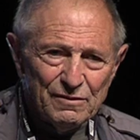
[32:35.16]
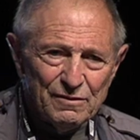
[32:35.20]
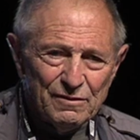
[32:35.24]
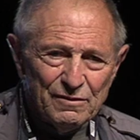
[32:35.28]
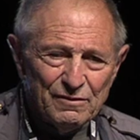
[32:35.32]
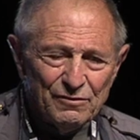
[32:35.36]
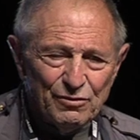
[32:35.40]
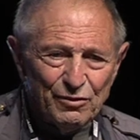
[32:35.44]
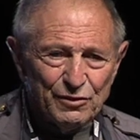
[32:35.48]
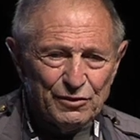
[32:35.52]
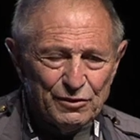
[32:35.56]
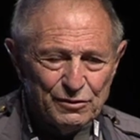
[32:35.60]

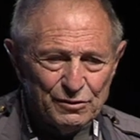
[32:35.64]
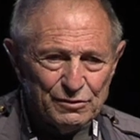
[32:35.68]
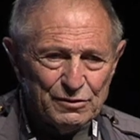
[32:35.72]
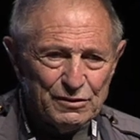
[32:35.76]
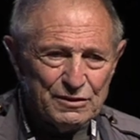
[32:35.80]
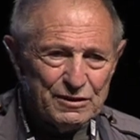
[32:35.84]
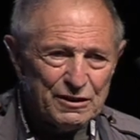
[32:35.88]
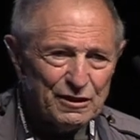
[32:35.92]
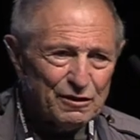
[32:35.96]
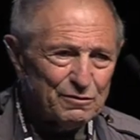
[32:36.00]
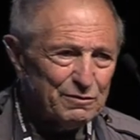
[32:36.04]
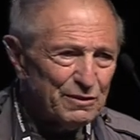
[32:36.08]
for you to
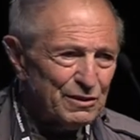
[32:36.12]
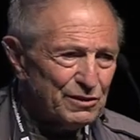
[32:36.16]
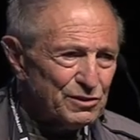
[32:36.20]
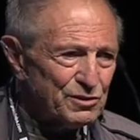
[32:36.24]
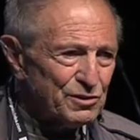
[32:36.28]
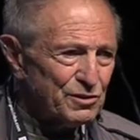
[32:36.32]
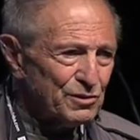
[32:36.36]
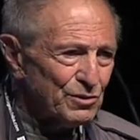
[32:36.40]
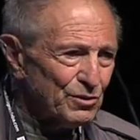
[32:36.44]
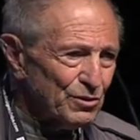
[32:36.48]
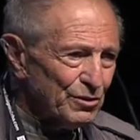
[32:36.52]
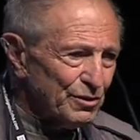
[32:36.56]
tell me the
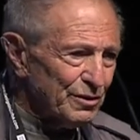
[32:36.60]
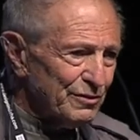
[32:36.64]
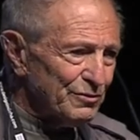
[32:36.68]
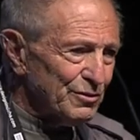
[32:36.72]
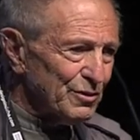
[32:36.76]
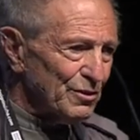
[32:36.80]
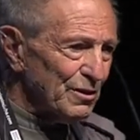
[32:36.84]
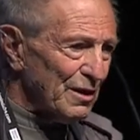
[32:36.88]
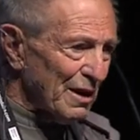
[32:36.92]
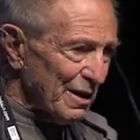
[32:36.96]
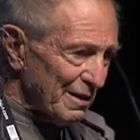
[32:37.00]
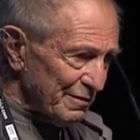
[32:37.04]
story of
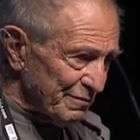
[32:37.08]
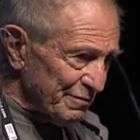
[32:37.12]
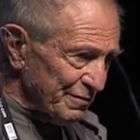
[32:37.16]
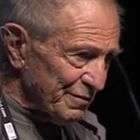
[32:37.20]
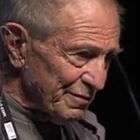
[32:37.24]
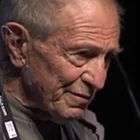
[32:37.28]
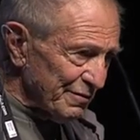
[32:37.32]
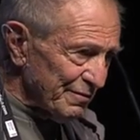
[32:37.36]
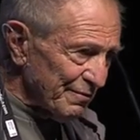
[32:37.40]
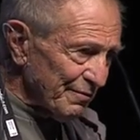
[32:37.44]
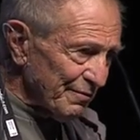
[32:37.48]
your life.